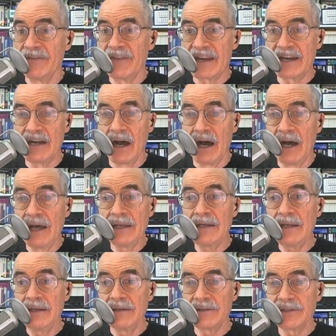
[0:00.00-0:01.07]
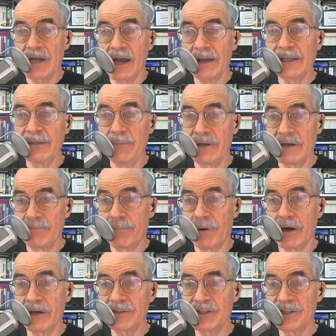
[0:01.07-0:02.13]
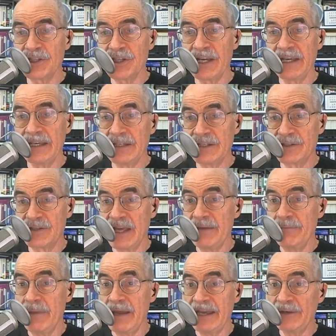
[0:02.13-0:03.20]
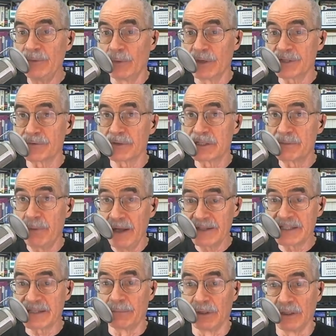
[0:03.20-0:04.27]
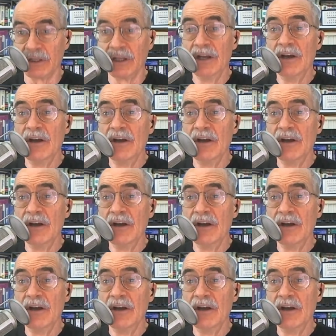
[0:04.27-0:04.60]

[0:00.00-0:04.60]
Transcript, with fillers: that an undocumented parts change they made was responsible